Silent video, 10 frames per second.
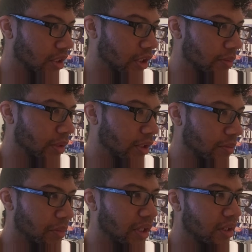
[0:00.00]
to him.
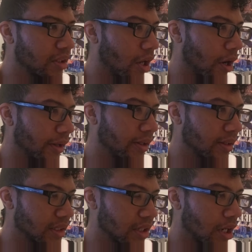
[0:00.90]
Me, Connie,
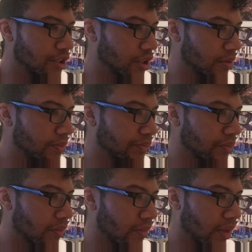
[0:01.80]
and Sasha.
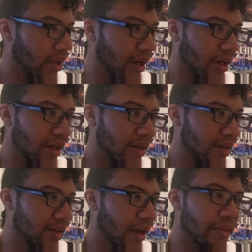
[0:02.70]
I
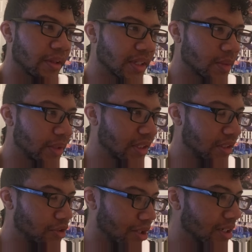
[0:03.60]
I think that's because
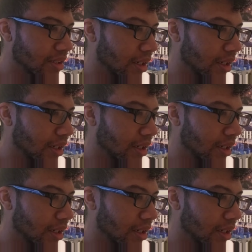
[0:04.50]
he trusts